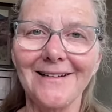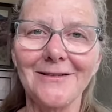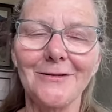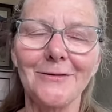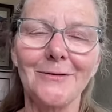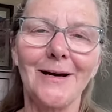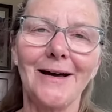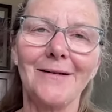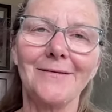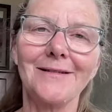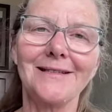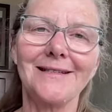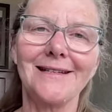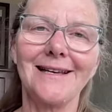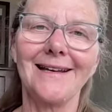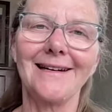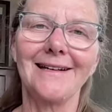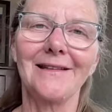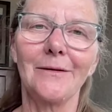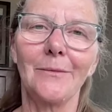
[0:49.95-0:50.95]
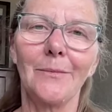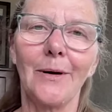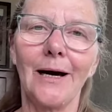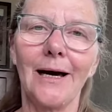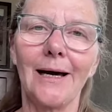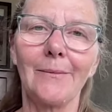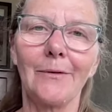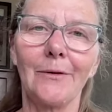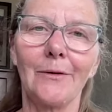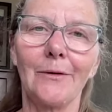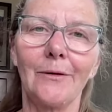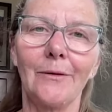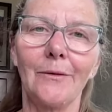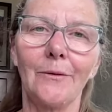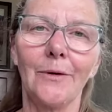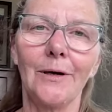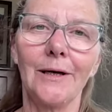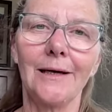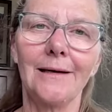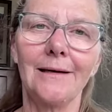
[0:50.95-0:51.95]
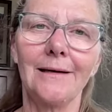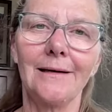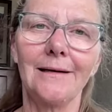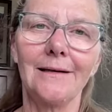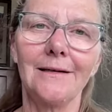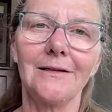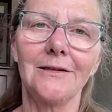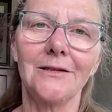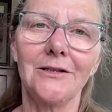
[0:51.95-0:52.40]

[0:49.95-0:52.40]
to have said in the Bible when